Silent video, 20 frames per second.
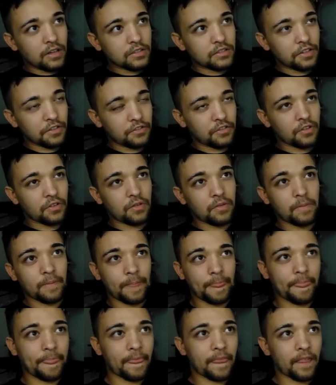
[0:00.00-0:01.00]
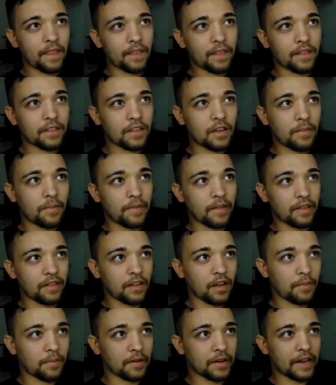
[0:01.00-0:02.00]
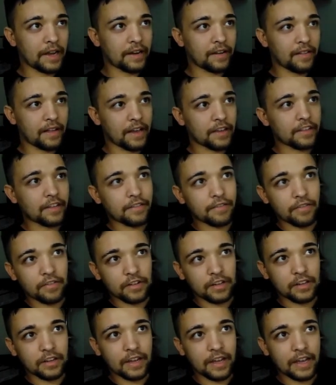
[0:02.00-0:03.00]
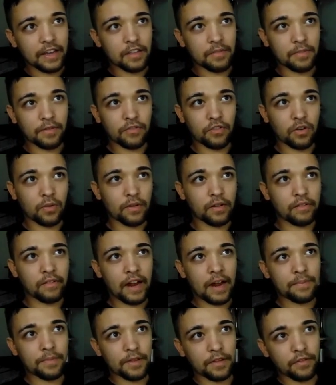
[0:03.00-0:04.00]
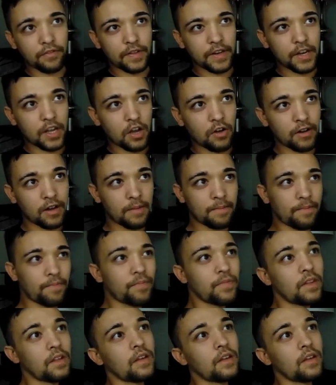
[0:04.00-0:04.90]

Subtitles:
Just do some number analyzing for you guys before we wrap this video up.